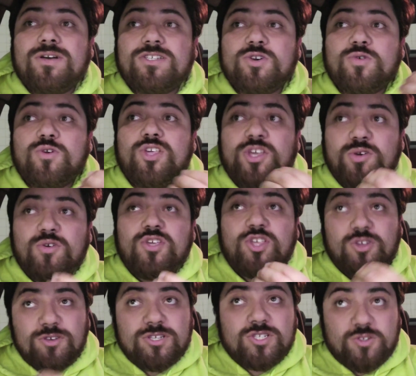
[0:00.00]
was who you
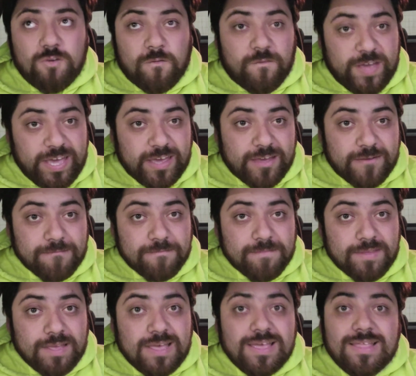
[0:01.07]
used to be.
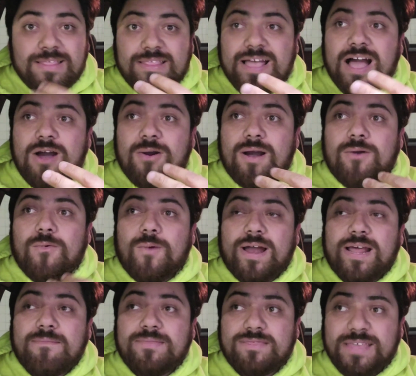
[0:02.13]
Now,
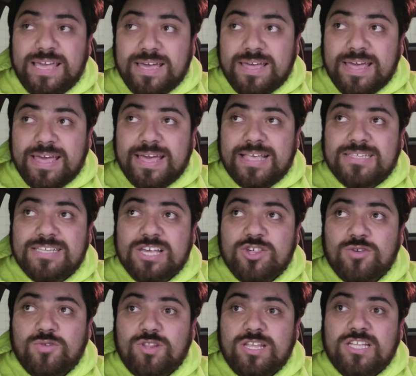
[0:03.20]
what I'm thinking is that
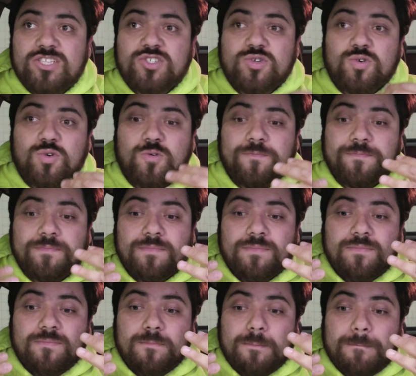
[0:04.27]
you need to
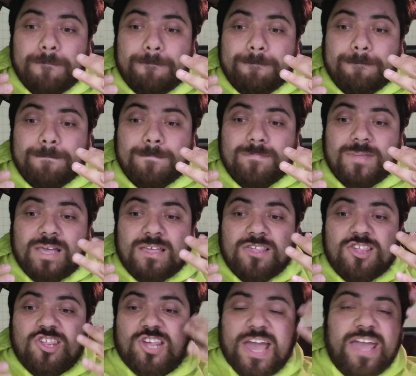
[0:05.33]

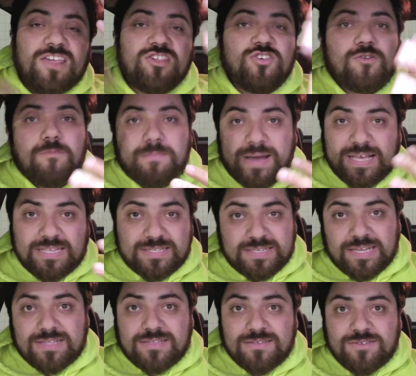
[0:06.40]
change your
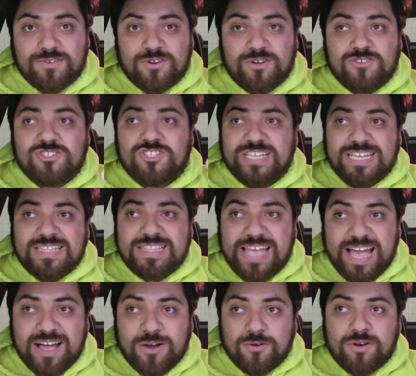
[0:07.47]
mindset, you know, sit
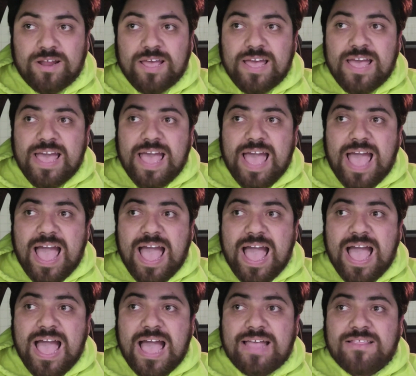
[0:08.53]
down
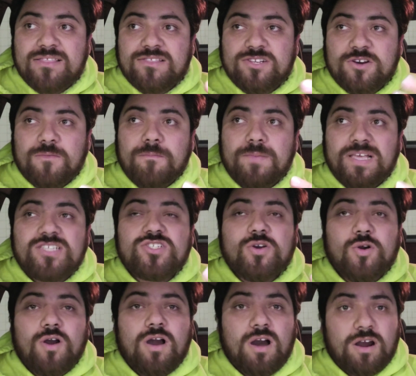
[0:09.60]
and don't be
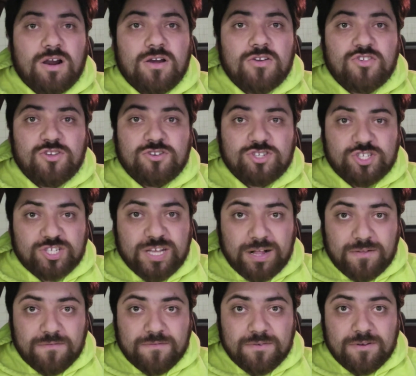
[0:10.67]
so hard on
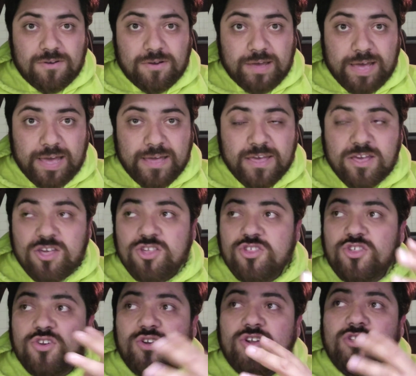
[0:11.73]
yourself, okay?
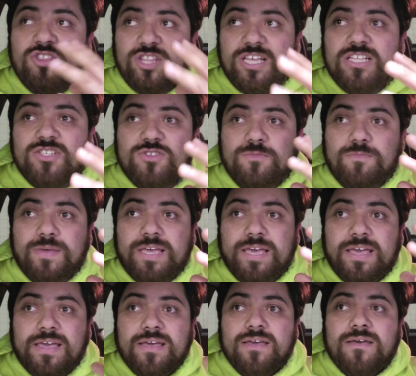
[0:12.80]
You don't need to
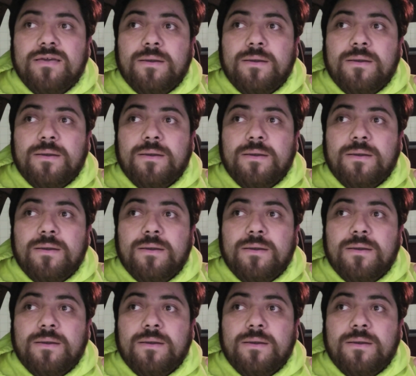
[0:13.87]
be